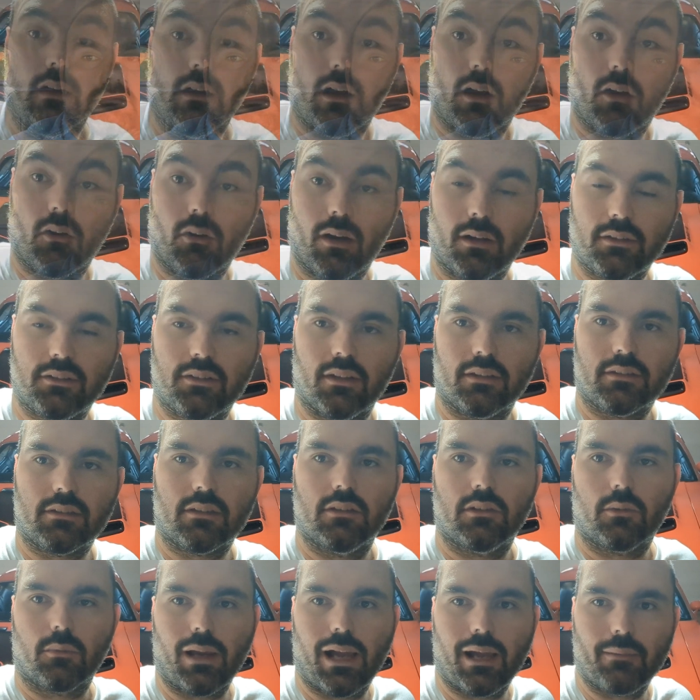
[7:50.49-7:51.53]
All right, so that's
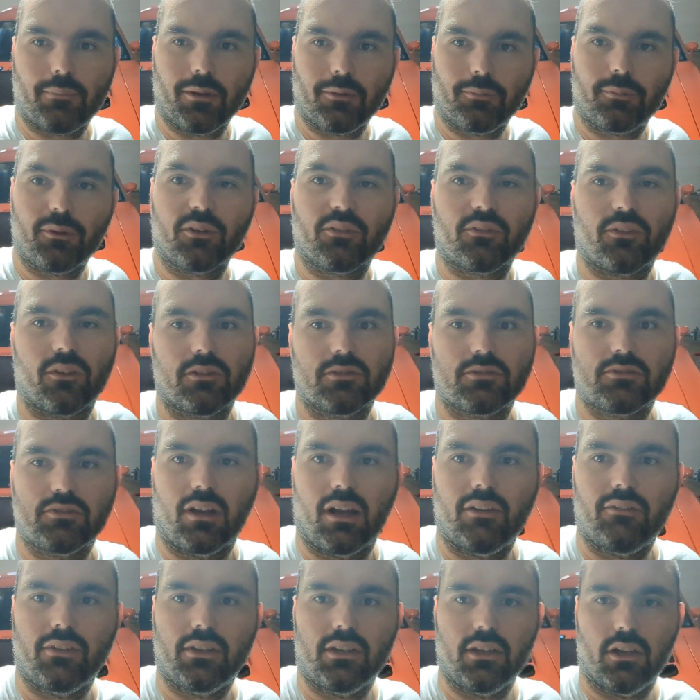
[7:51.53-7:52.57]
going to wrap up our first
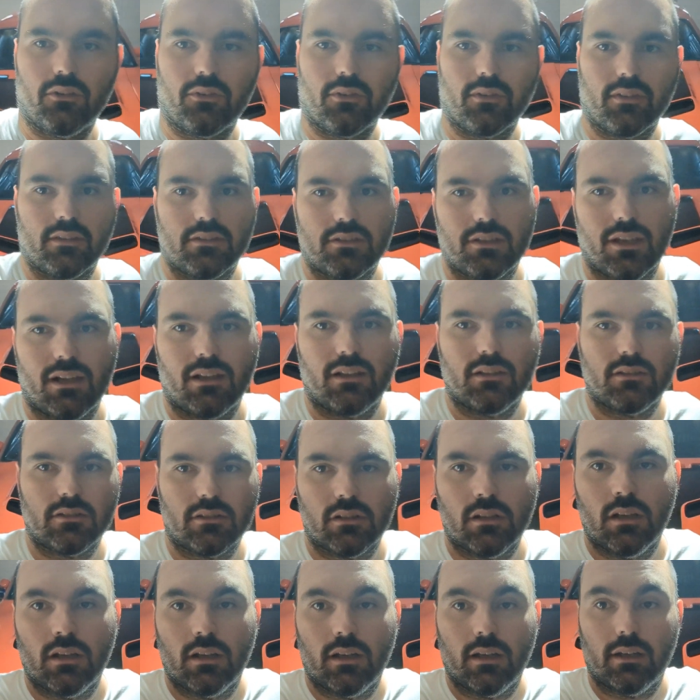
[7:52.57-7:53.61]
drive video for the
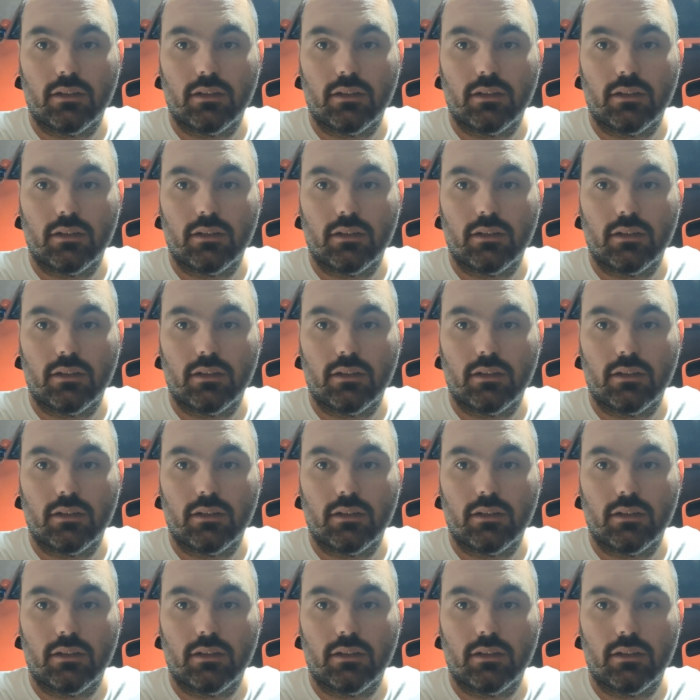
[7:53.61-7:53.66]
Challenger.